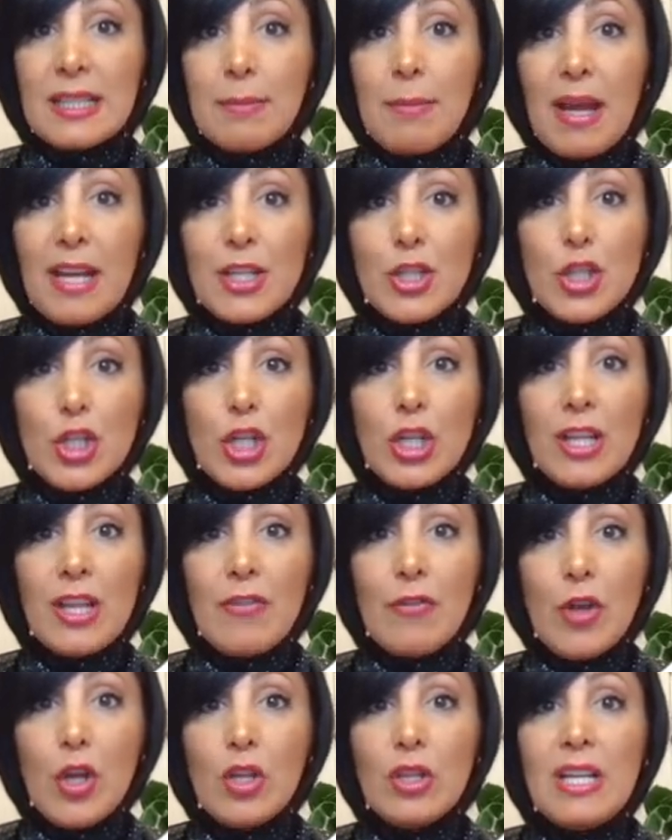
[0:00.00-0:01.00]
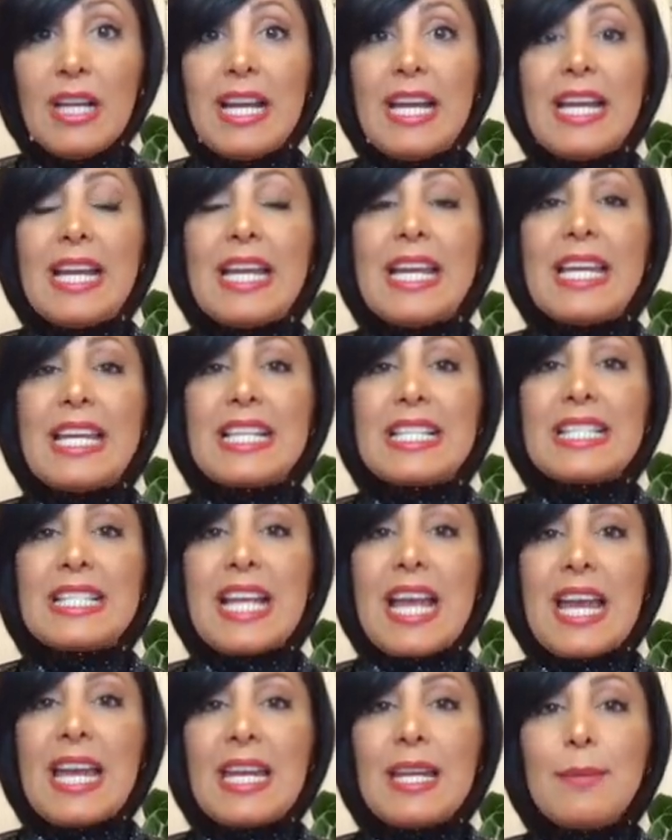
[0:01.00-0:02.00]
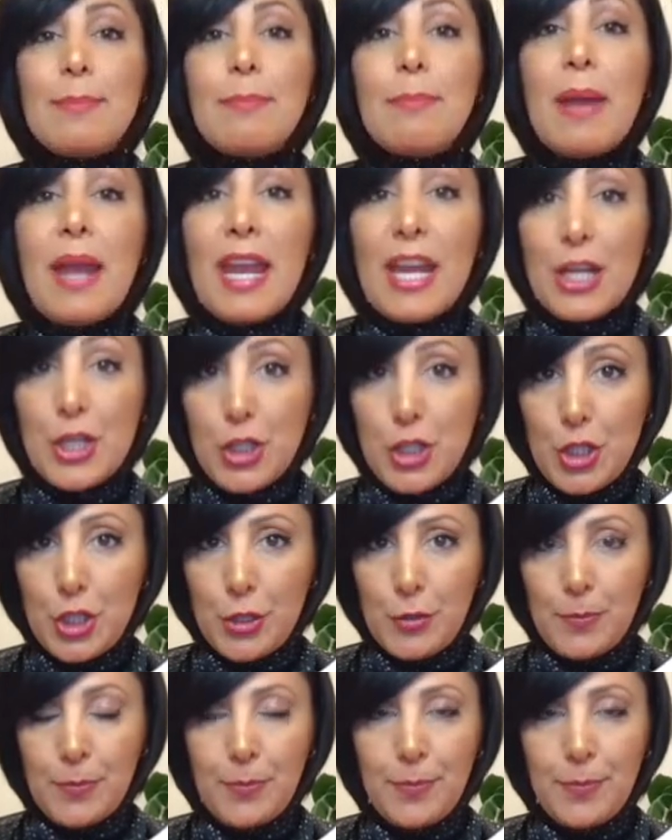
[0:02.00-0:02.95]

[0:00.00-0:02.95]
Manager level is a page.